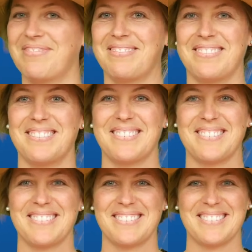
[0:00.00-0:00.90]

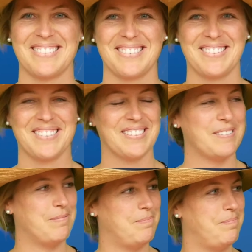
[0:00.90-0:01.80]

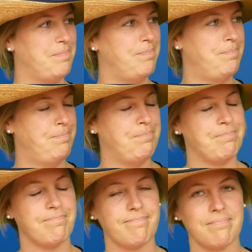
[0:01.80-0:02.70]

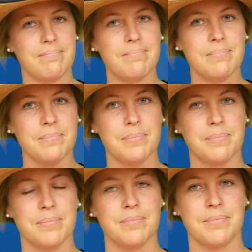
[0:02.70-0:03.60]

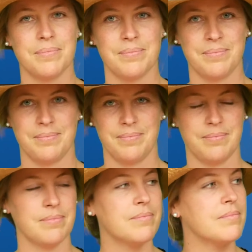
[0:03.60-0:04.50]

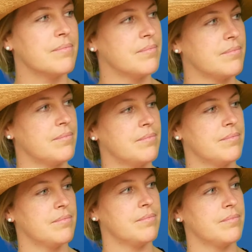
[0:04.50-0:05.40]

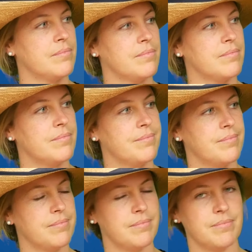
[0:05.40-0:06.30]

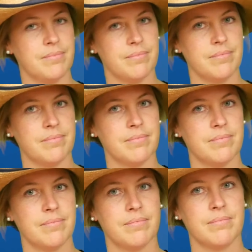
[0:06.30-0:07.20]

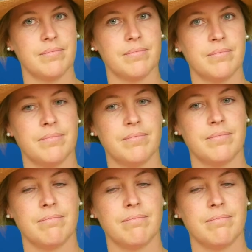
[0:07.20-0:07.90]
(not speaking)